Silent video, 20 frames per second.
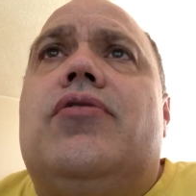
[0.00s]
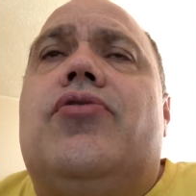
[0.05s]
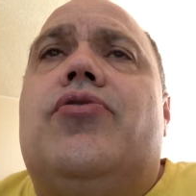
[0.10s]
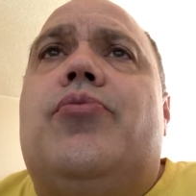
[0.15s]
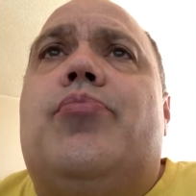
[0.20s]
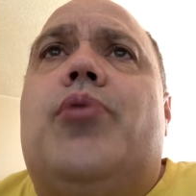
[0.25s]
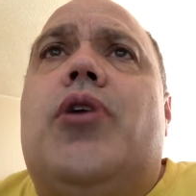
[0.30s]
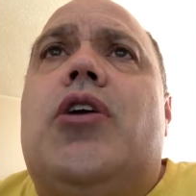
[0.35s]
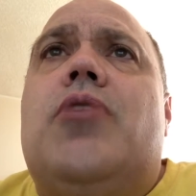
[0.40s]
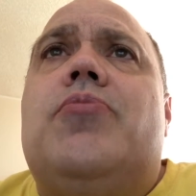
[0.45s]

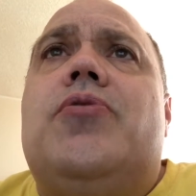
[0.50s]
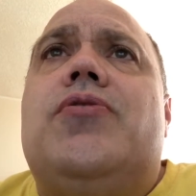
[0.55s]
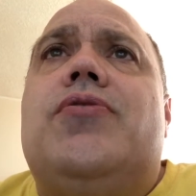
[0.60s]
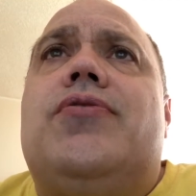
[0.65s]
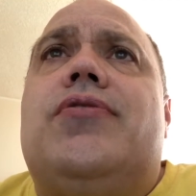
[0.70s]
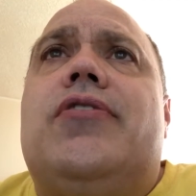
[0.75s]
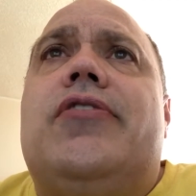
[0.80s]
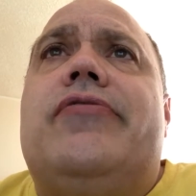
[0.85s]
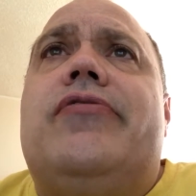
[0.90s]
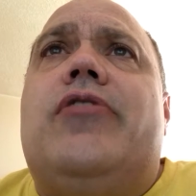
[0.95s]
So the
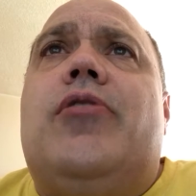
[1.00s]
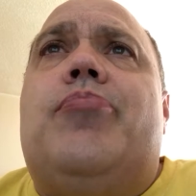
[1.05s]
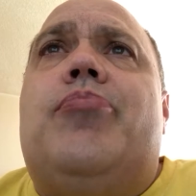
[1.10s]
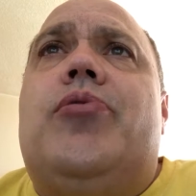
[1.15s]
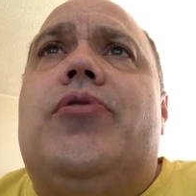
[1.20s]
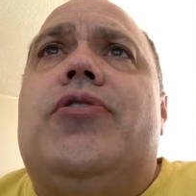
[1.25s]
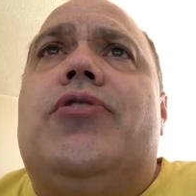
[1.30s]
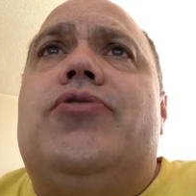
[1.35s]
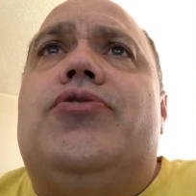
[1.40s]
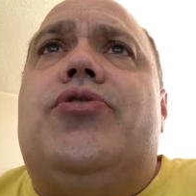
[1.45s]
babies live
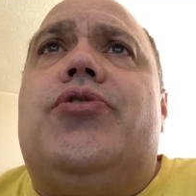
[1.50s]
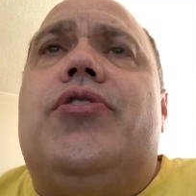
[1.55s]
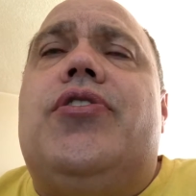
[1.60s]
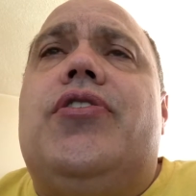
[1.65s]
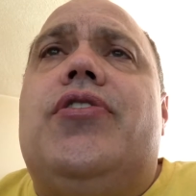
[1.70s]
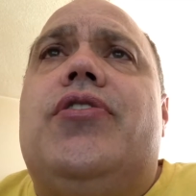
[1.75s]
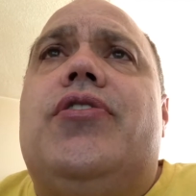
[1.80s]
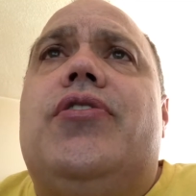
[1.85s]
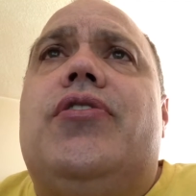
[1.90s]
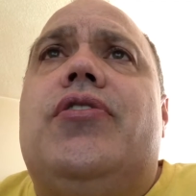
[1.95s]
up in a
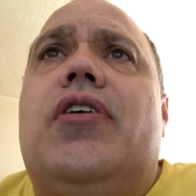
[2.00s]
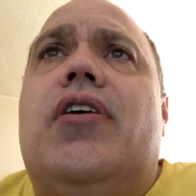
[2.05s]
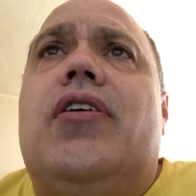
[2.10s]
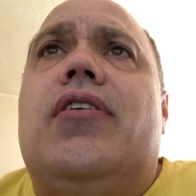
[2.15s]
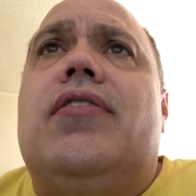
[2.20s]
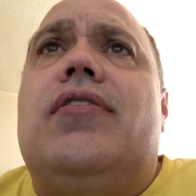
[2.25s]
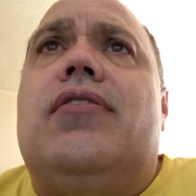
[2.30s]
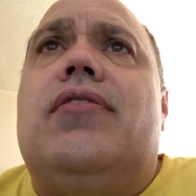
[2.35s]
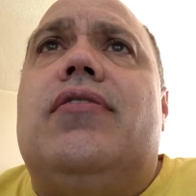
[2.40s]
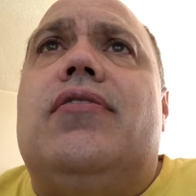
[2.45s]
tree
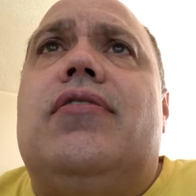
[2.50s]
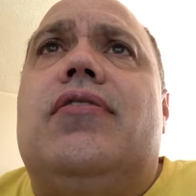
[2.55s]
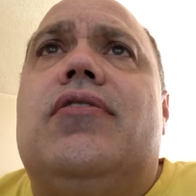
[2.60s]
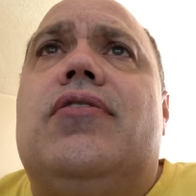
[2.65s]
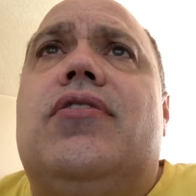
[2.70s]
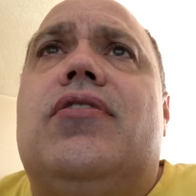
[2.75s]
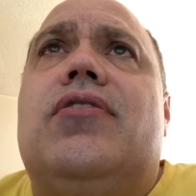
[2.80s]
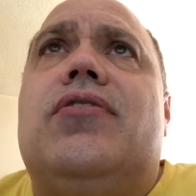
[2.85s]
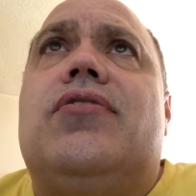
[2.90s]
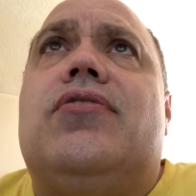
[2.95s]
and
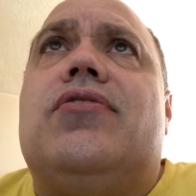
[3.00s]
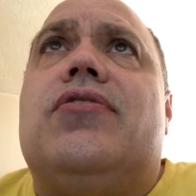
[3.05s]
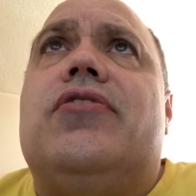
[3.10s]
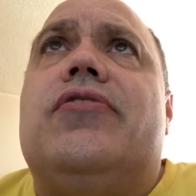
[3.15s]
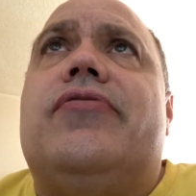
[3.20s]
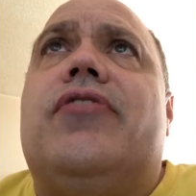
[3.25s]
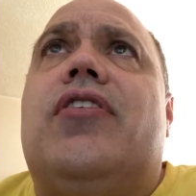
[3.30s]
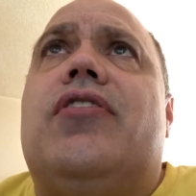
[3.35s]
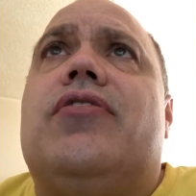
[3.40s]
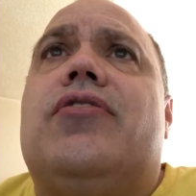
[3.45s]
the
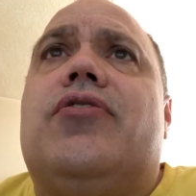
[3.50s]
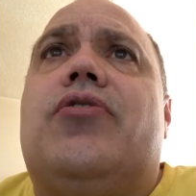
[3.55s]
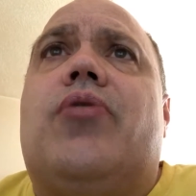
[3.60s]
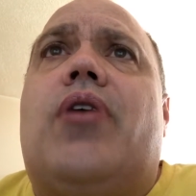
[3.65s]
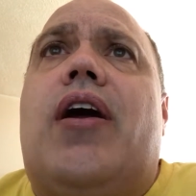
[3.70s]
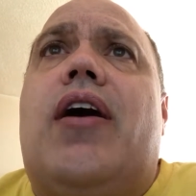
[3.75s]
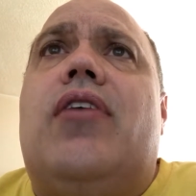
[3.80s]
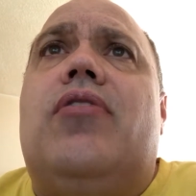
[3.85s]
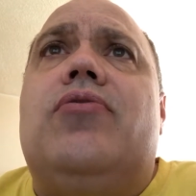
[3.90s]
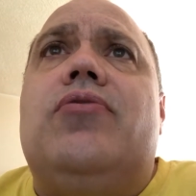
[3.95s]
adults live on
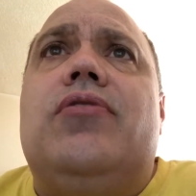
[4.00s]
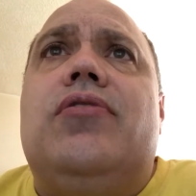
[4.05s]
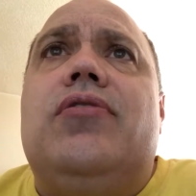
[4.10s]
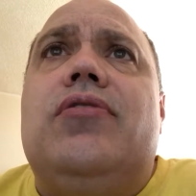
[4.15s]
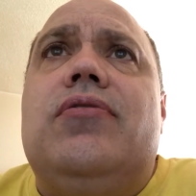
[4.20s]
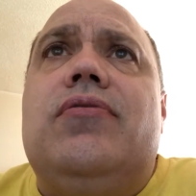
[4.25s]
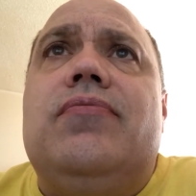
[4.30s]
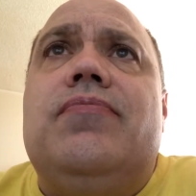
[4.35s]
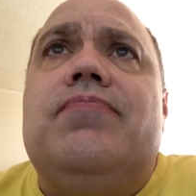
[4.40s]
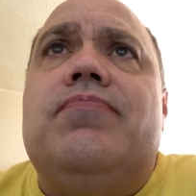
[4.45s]
the
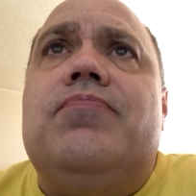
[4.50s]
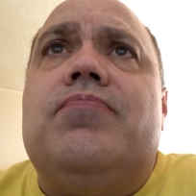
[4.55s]
ground.